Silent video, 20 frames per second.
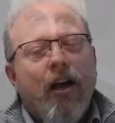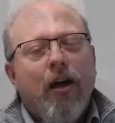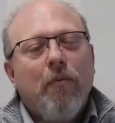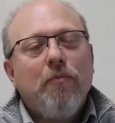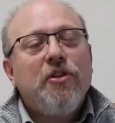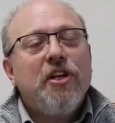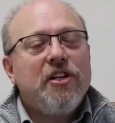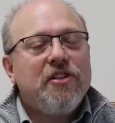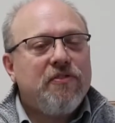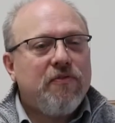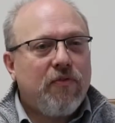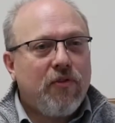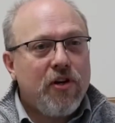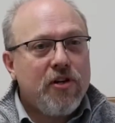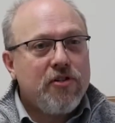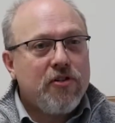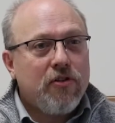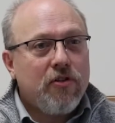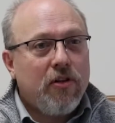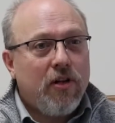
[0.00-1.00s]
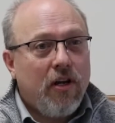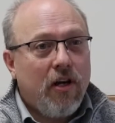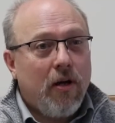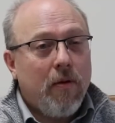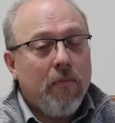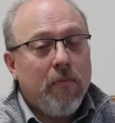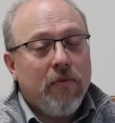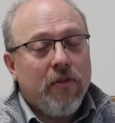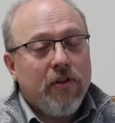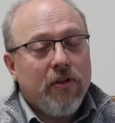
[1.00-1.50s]
I'm Jason Frazier.
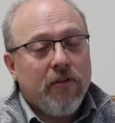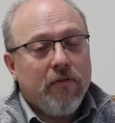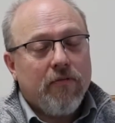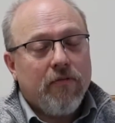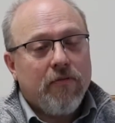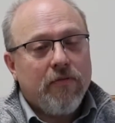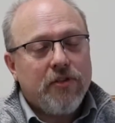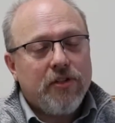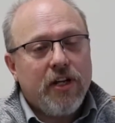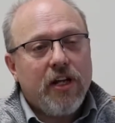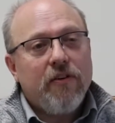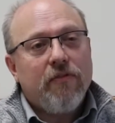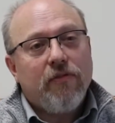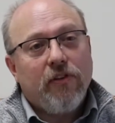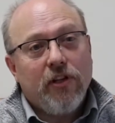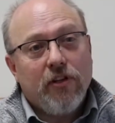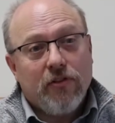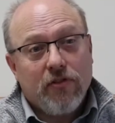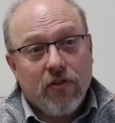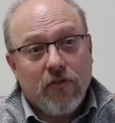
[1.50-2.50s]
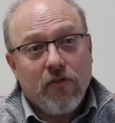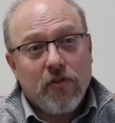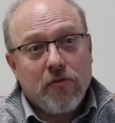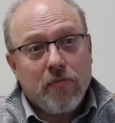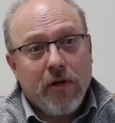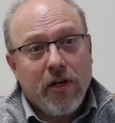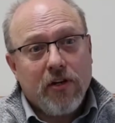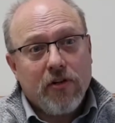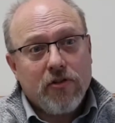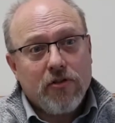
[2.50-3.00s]
I'm the State Fleet Service
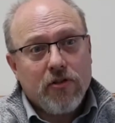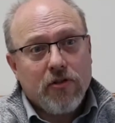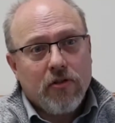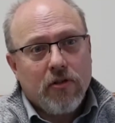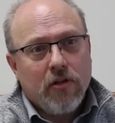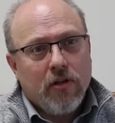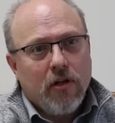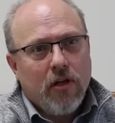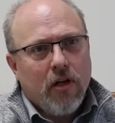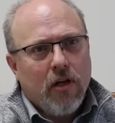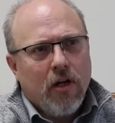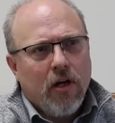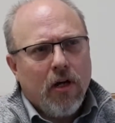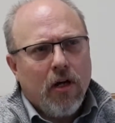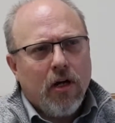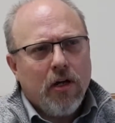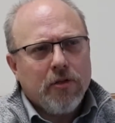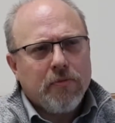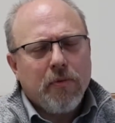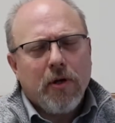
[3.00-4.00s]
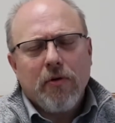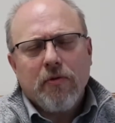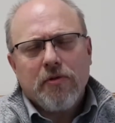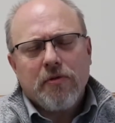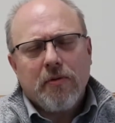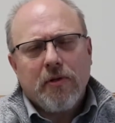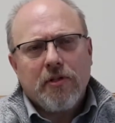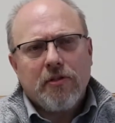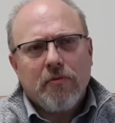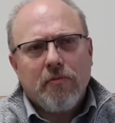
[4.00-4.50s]
Manager. It's my
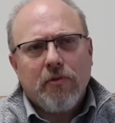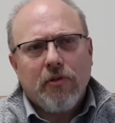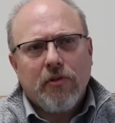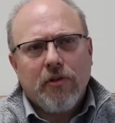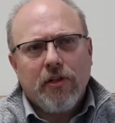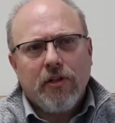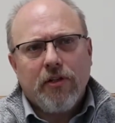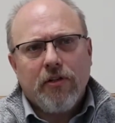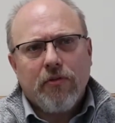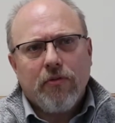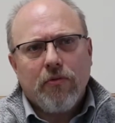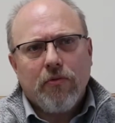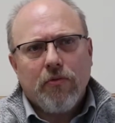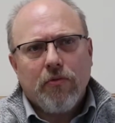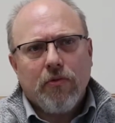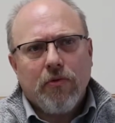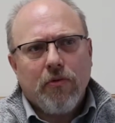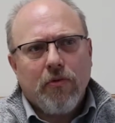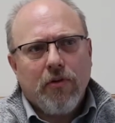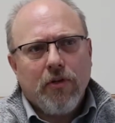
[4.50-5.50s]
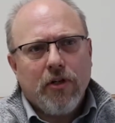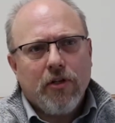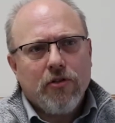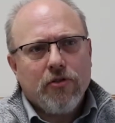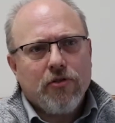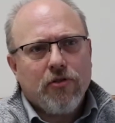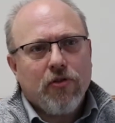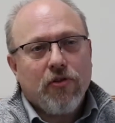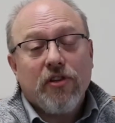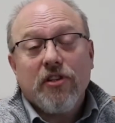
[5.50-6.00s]
responsibility to
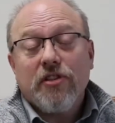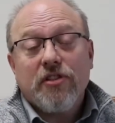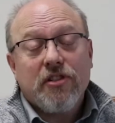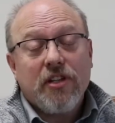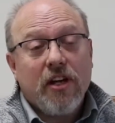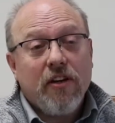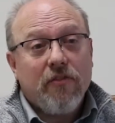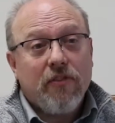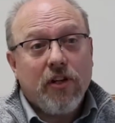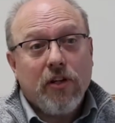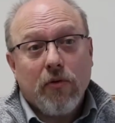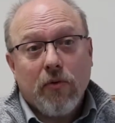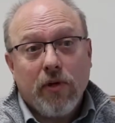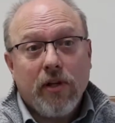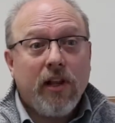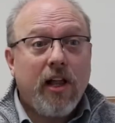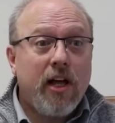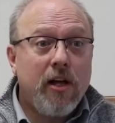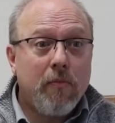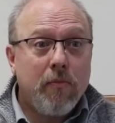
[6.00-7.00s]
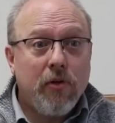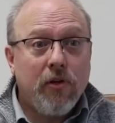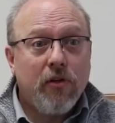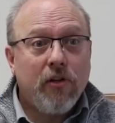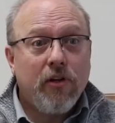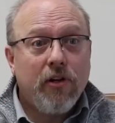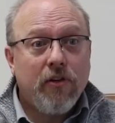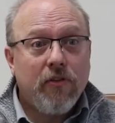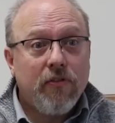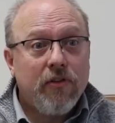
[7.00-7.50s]
ensure the safety and
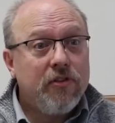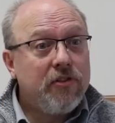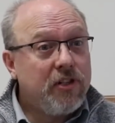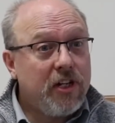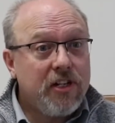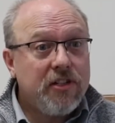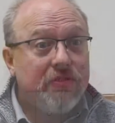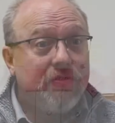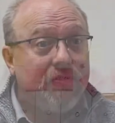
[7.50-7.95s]
reliability of the state's